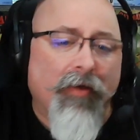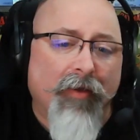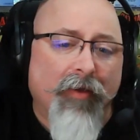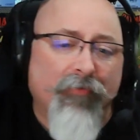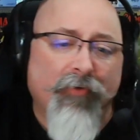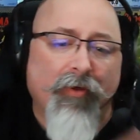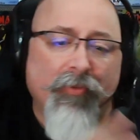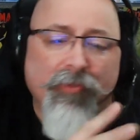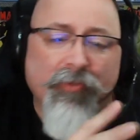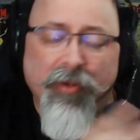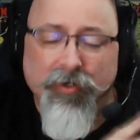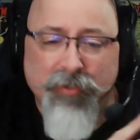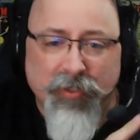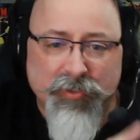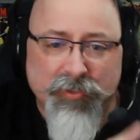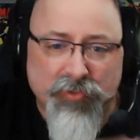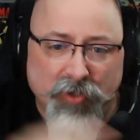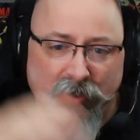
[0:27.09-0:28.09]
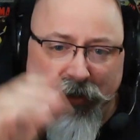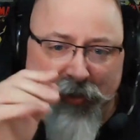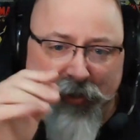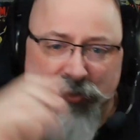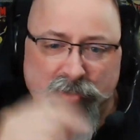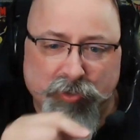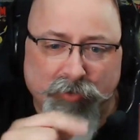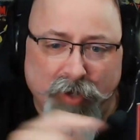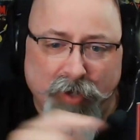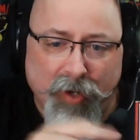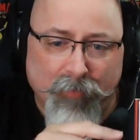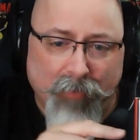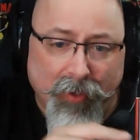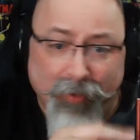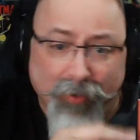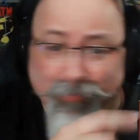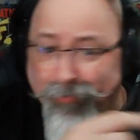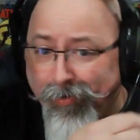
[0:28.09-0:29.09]
Authentics on Instagram
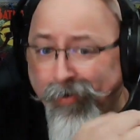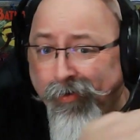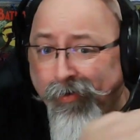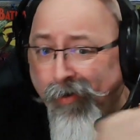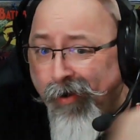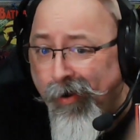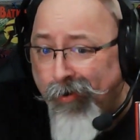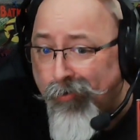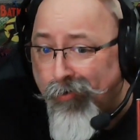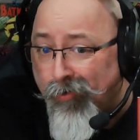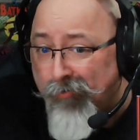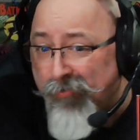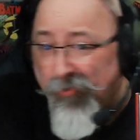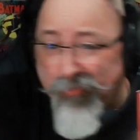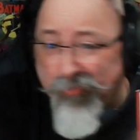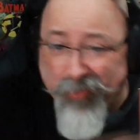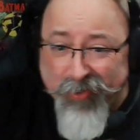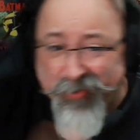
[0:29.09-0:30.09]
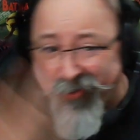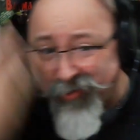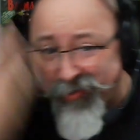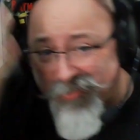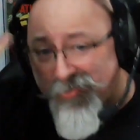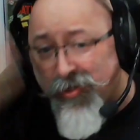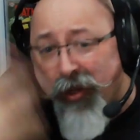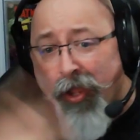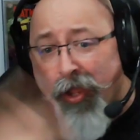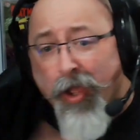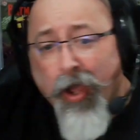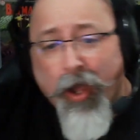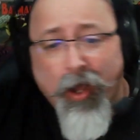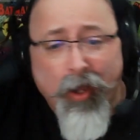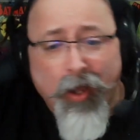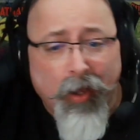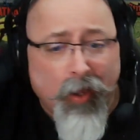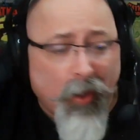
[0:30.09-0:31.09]
at IRF Authentics
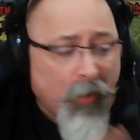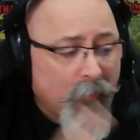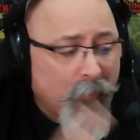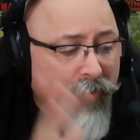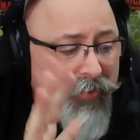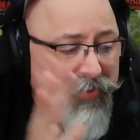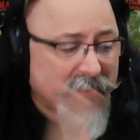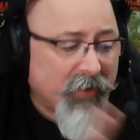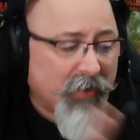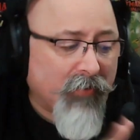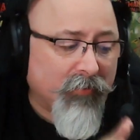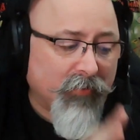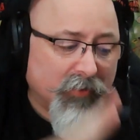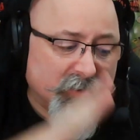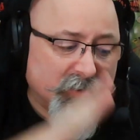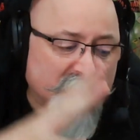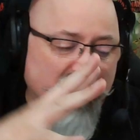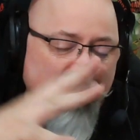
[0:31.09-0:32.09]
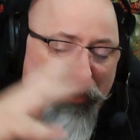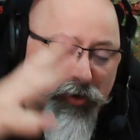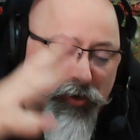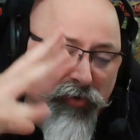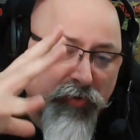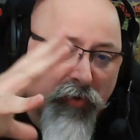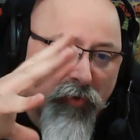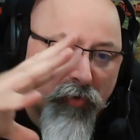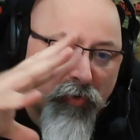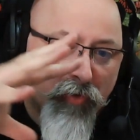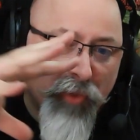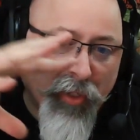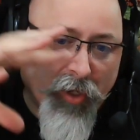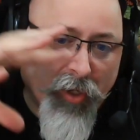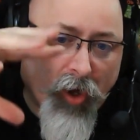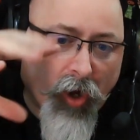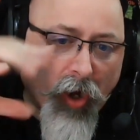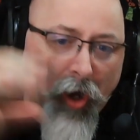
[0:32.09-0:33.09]
puts out this. They do the
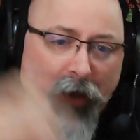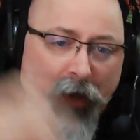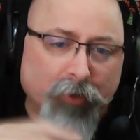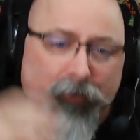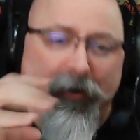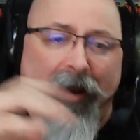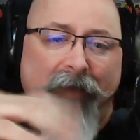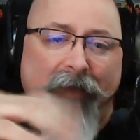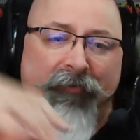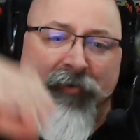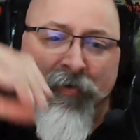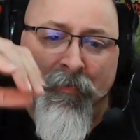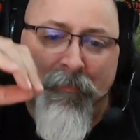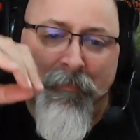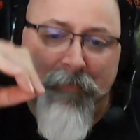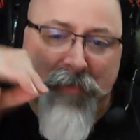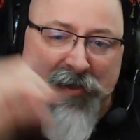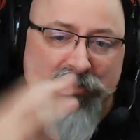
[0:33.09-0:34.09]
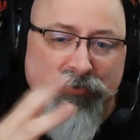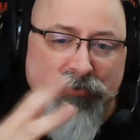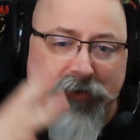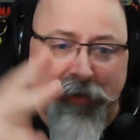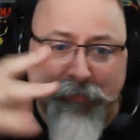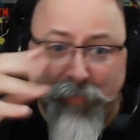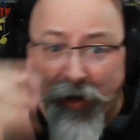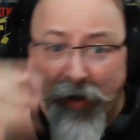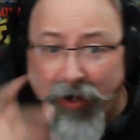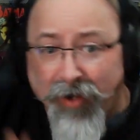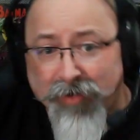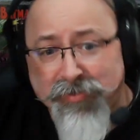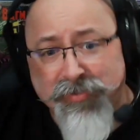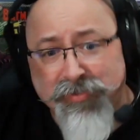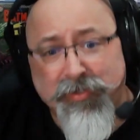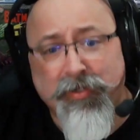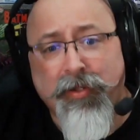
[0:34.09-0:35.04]
autographed mystery box.